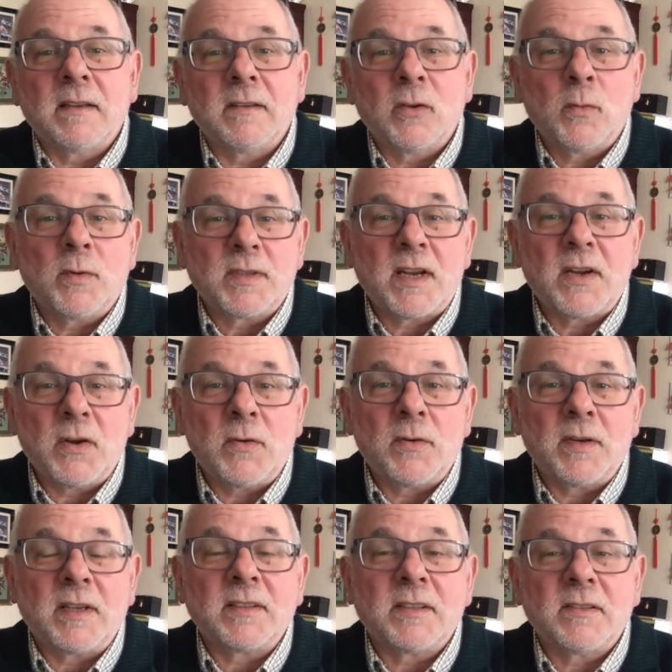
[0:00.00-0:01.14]
who was unknown
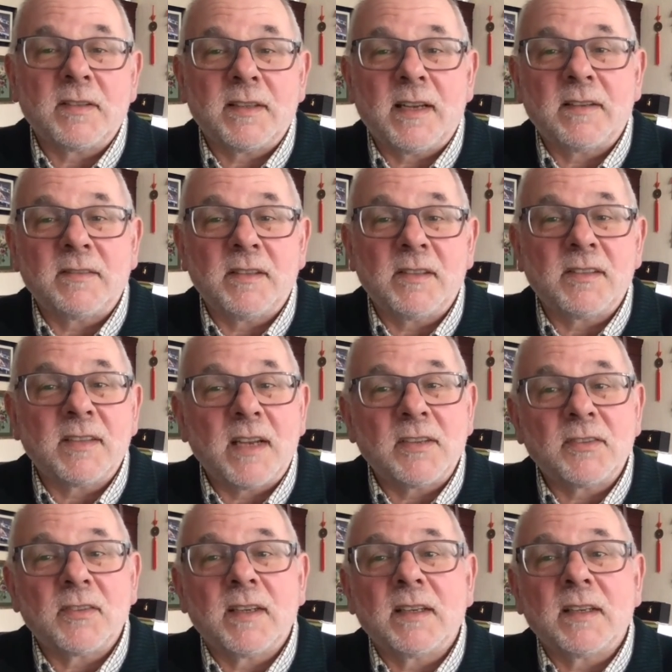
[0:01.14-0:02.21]
until the 19th century,